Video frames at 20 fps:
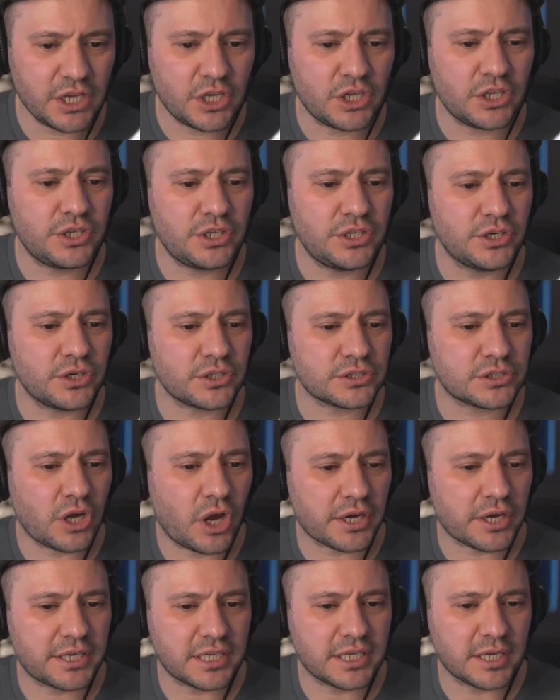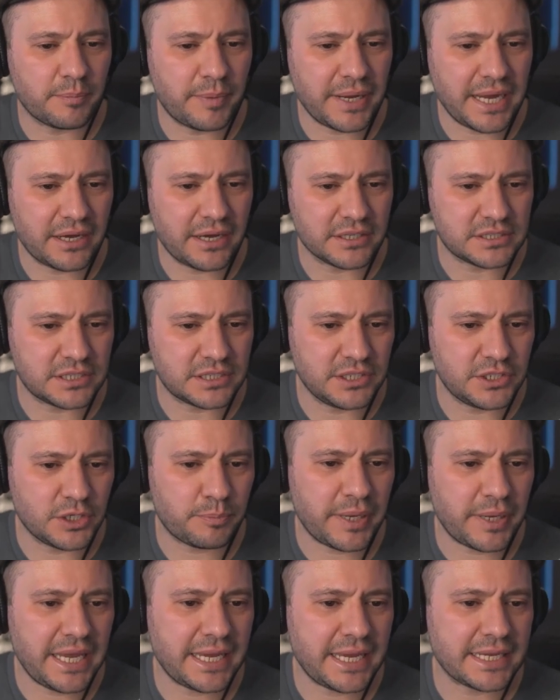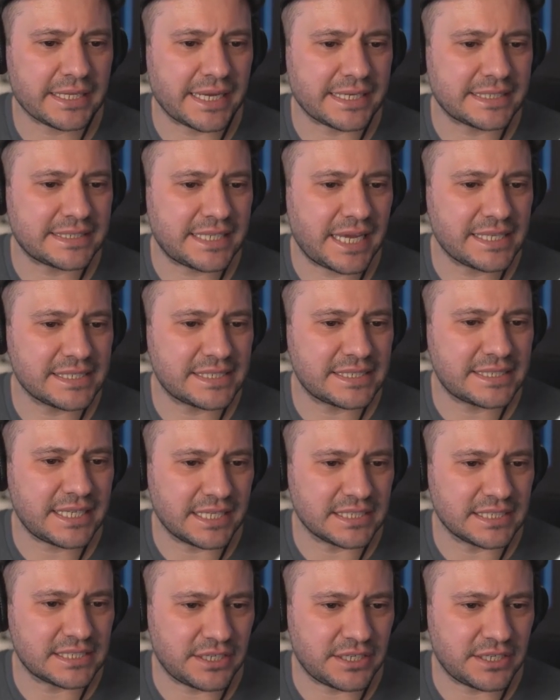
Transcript: you're talking about, you're paying like 10 cents.